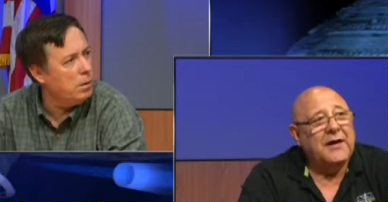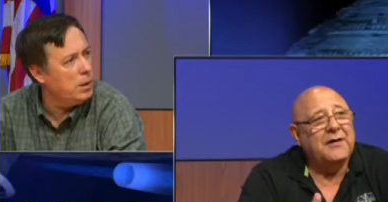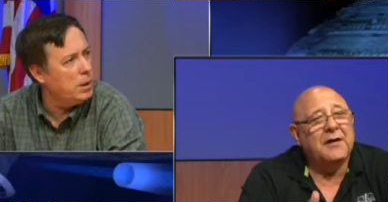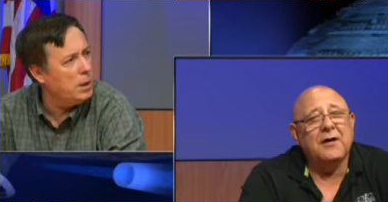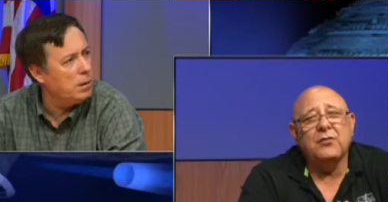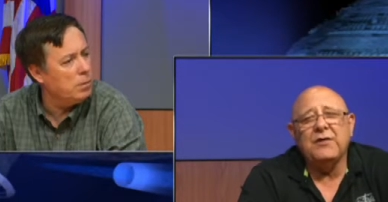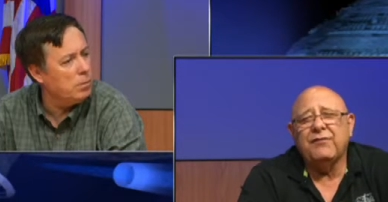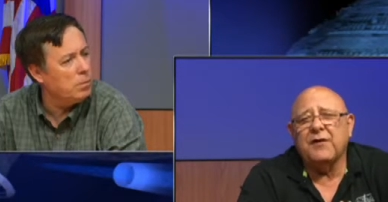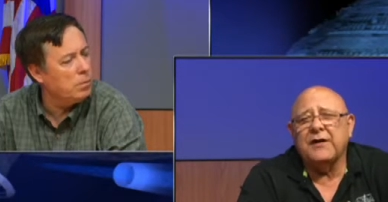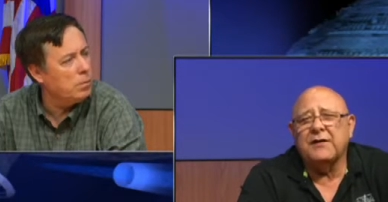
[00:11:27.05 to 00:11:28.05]
Speaker 1: And now we
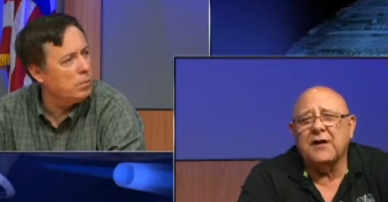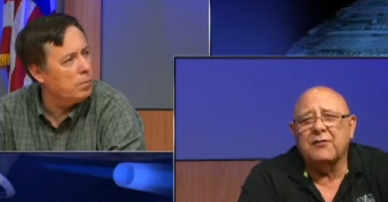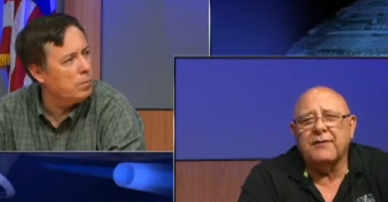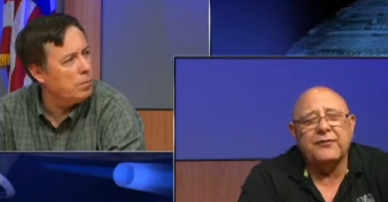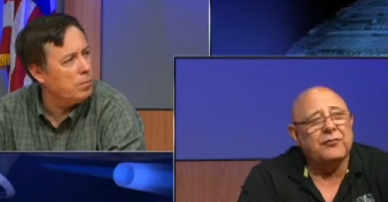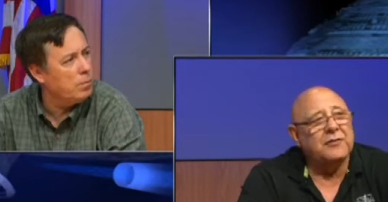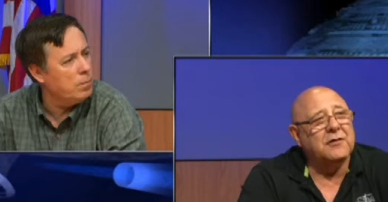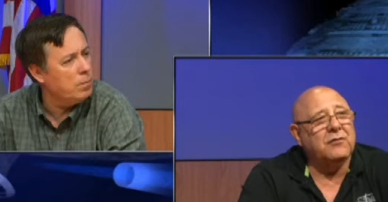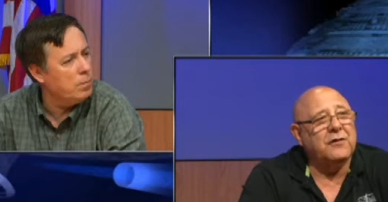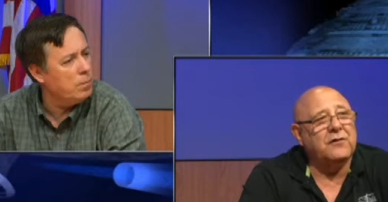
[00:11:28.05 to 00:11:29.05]
find out, after a
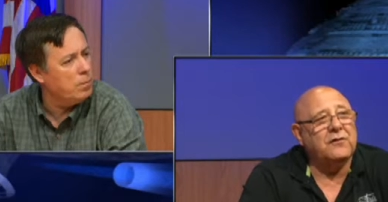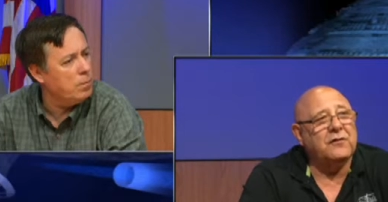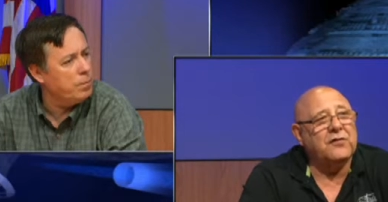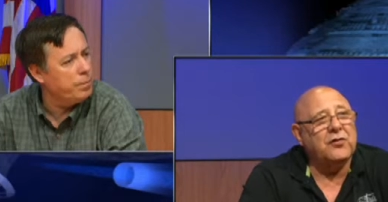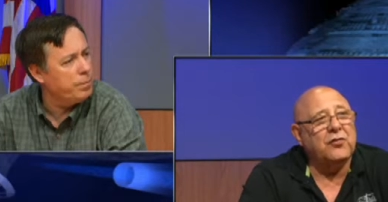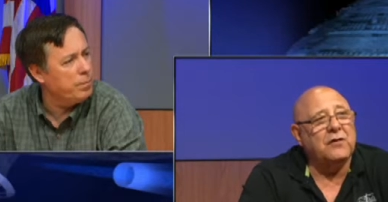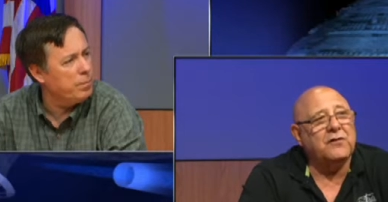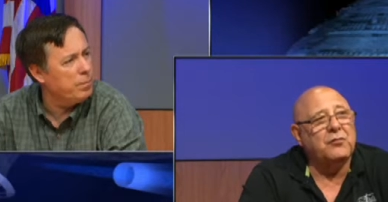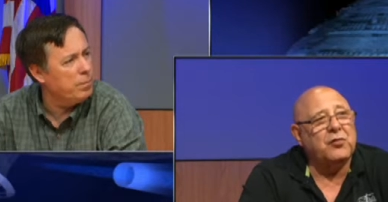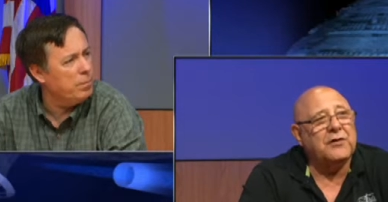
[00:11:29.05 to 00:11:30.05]
little research, it
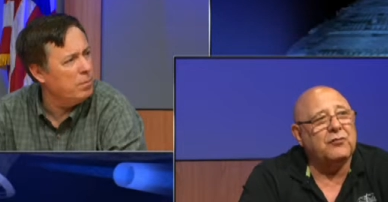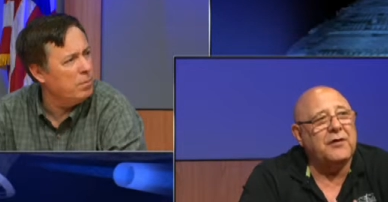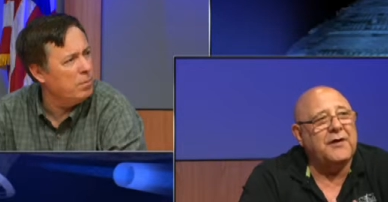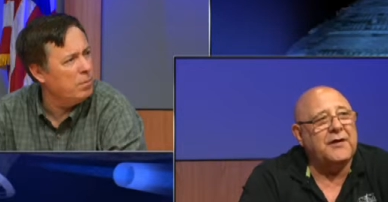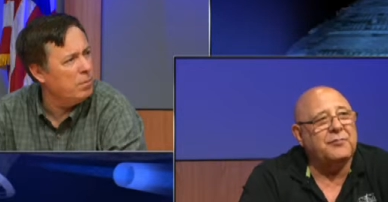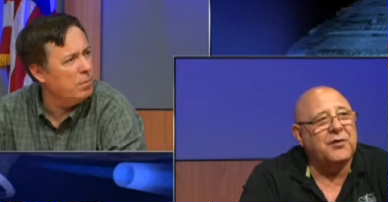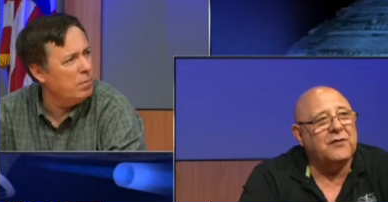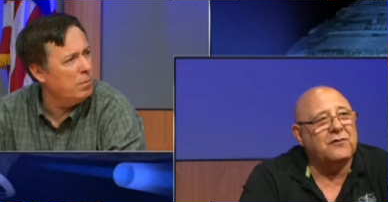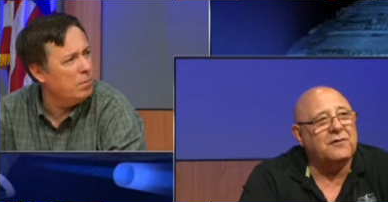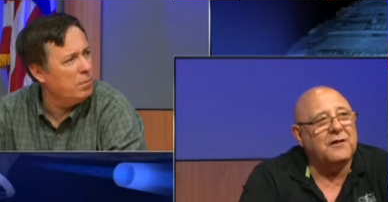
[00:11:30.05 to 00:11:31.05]
costs more to run that
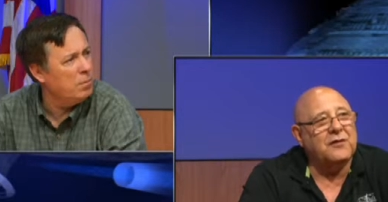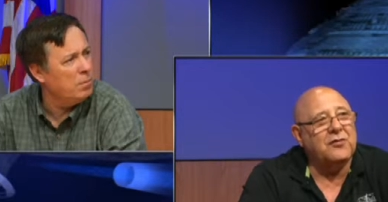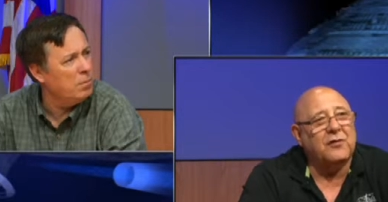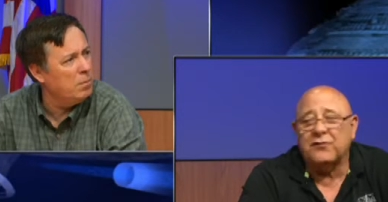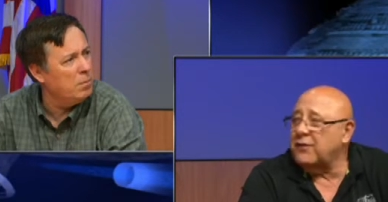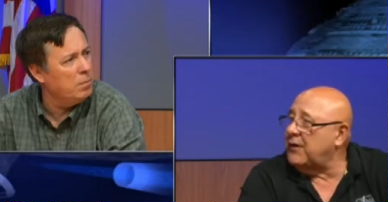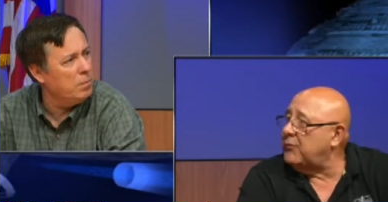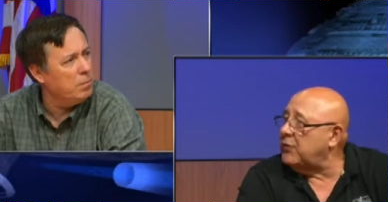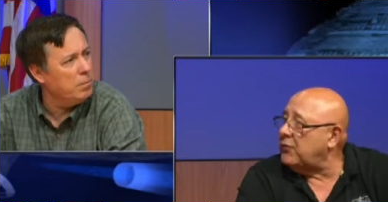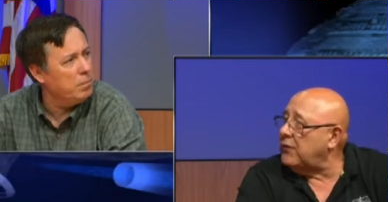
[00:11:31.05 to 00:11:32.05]
bus than it costs to
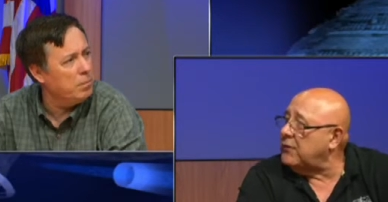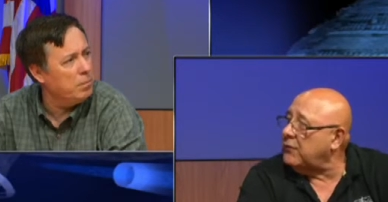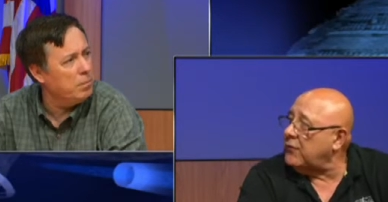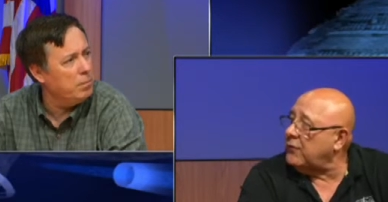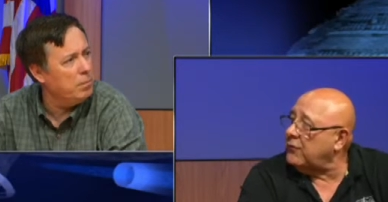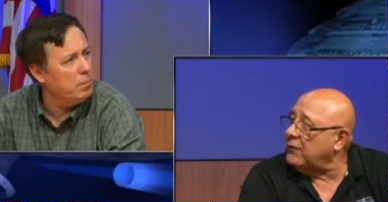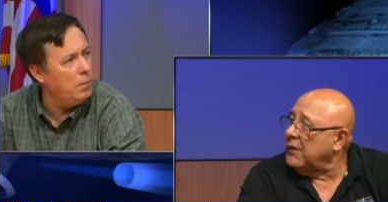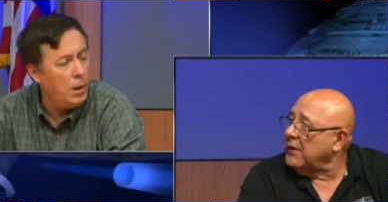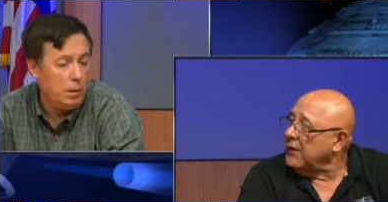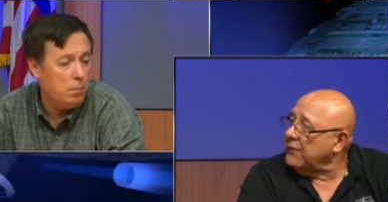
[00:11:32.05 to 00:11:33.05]
keep the Senior Citizen
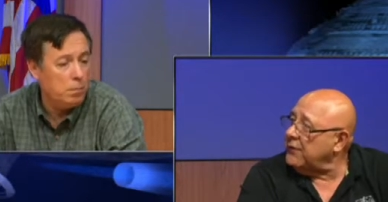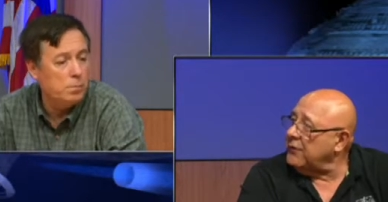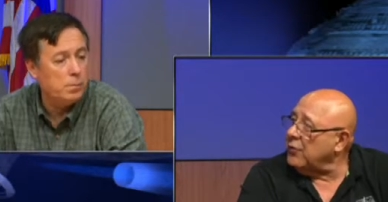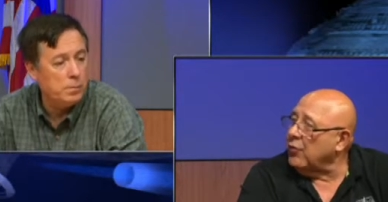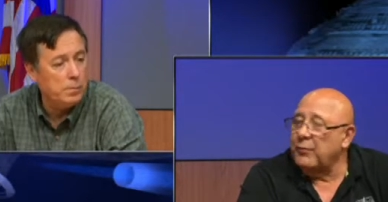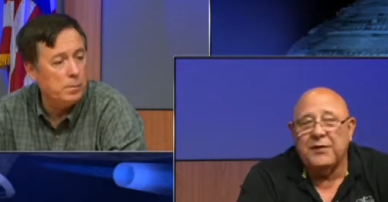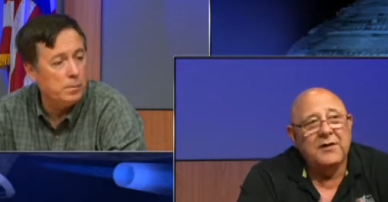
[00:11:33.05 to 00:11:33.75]
Center open.